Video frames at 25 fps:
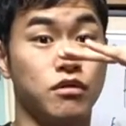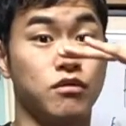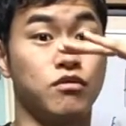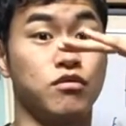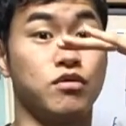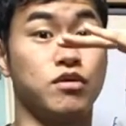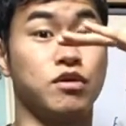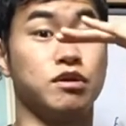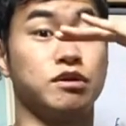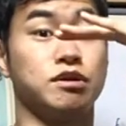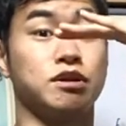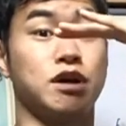
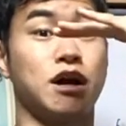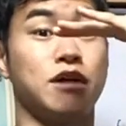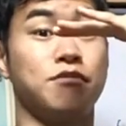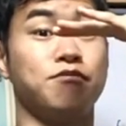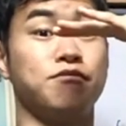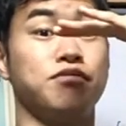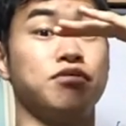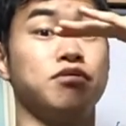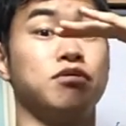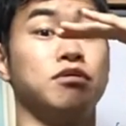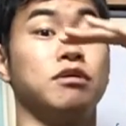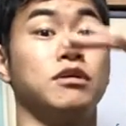fills
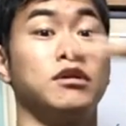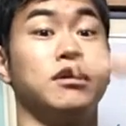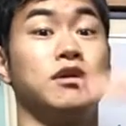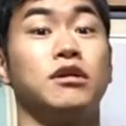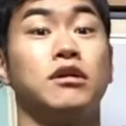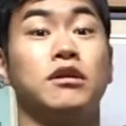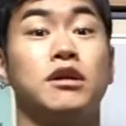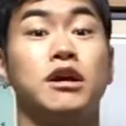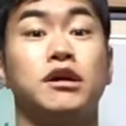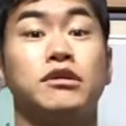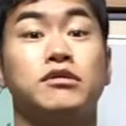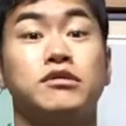up
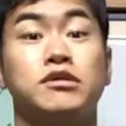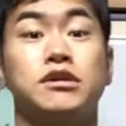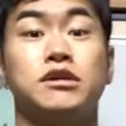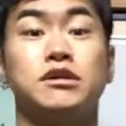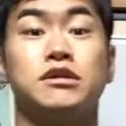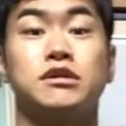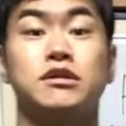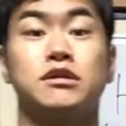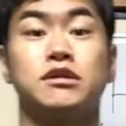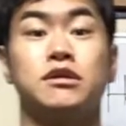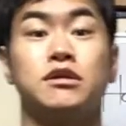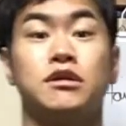like
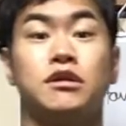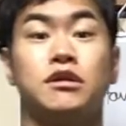this.